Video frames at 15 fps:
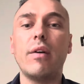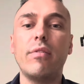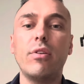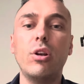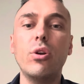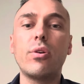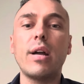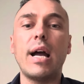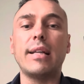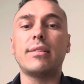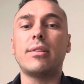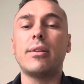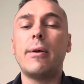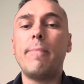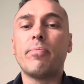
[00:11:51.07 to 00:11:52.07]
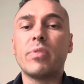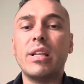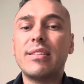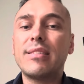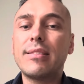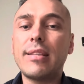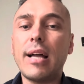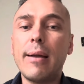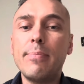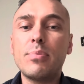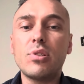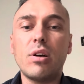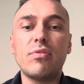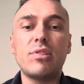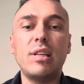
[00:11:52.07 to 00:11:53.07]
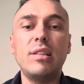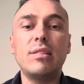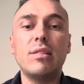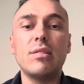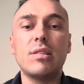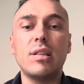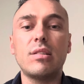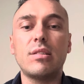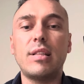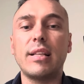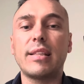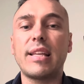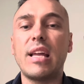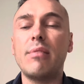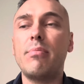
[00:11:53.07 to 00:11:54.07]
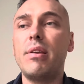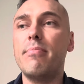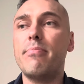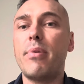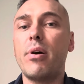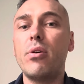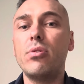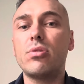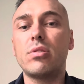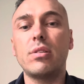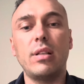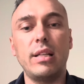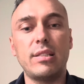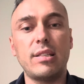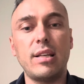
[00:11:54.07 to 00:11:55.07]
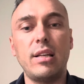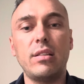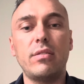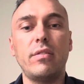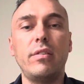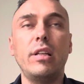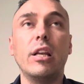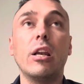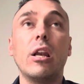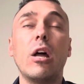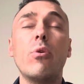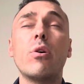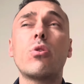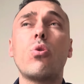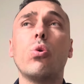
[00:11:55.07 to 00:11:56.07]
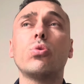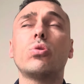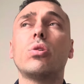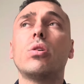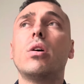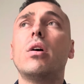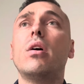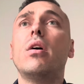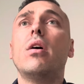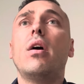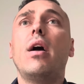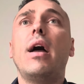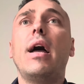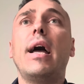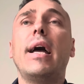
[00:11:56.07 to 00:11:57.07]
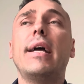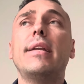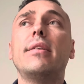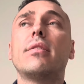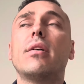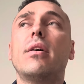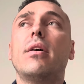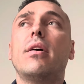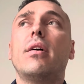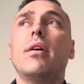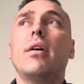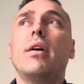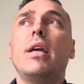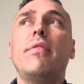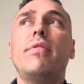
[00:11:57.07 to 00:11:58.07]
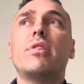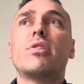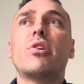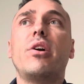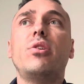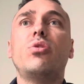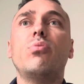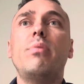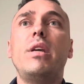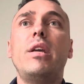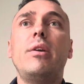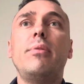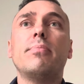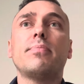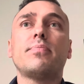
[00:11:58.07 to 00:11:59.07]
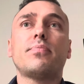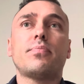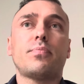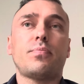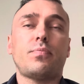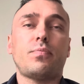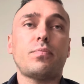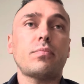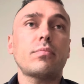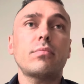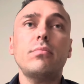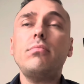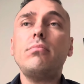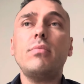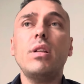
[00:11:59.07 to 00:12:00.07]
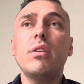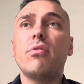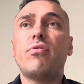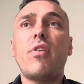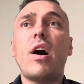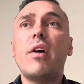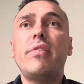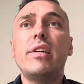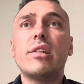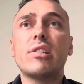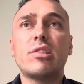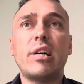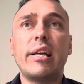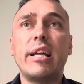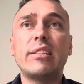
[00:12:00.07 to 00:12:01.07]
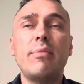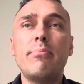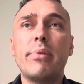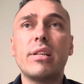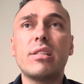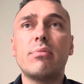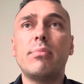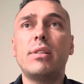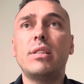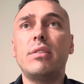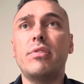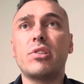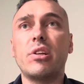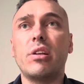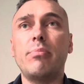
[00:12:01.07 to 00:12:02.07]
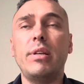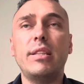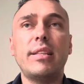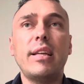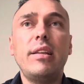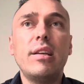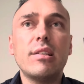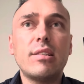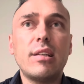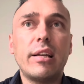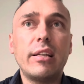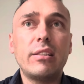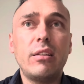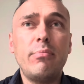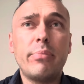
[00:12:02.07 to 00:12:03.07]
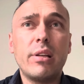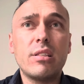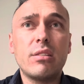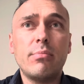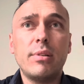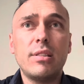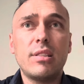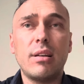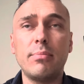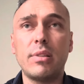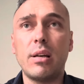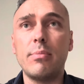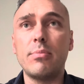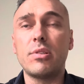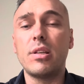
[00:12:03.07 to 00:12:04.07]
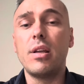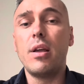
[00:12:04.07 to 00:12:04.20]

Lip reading: a look at the types of sentences that can be imposed. Let's say it's in a lower court, and if it's going to be 5 years direct imprisonment, if it's going to be 10 years direct imprisonment, sometimes